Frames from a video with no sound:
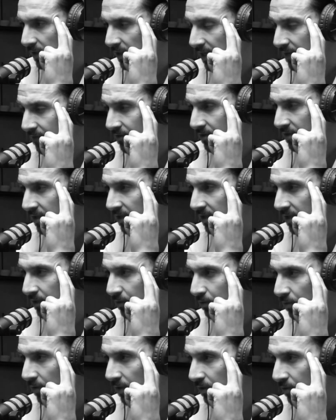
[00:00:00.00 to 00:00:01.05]
in everything I
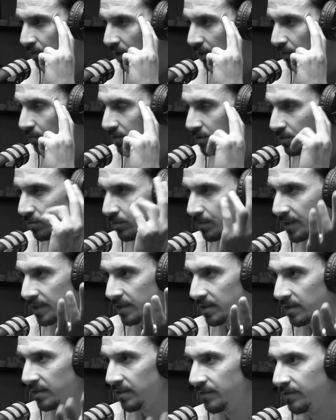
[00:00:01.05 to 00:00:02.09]
do, I try always to make
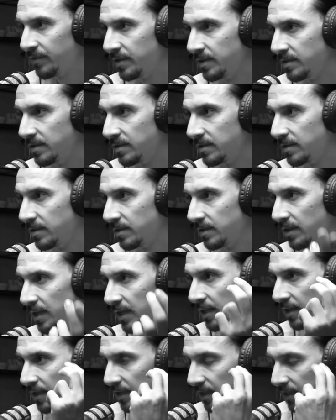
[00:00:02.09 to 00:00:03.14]
the difference.
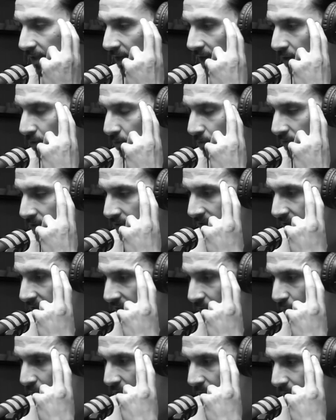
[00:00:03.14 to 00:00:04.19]
And I always say,
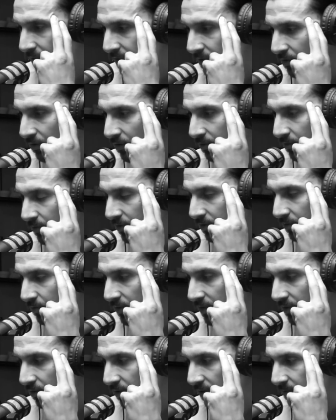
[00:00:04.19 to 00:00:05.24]
why be normal
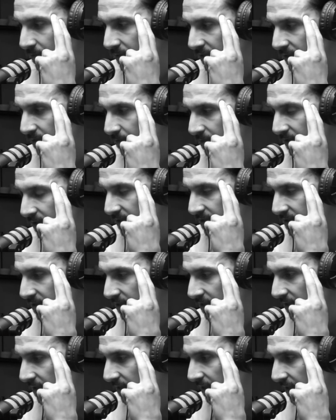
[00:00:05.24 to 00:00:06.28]
when you can be the best?
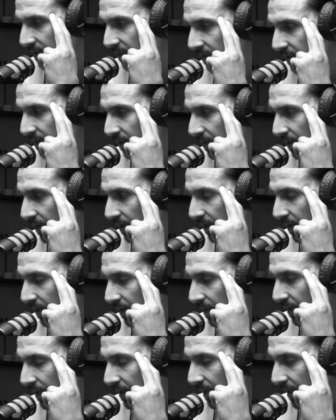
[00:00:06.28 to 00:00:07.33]
And
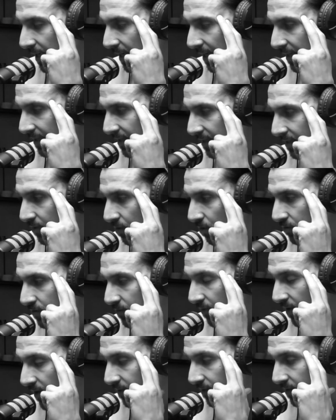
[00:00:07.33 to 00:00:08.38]
that goes
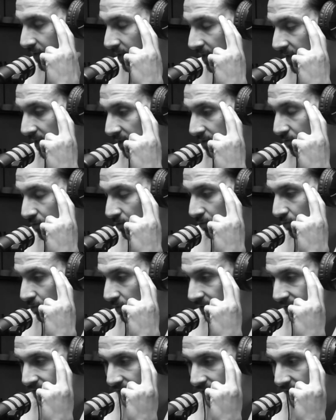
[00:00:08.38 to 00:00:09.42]
for everything I do.
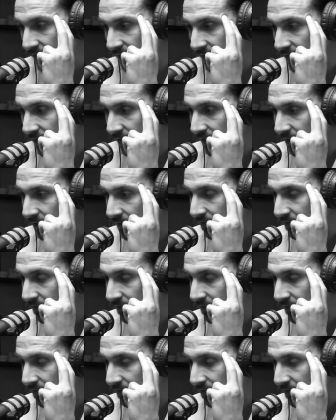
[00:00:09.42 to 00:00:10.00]
If I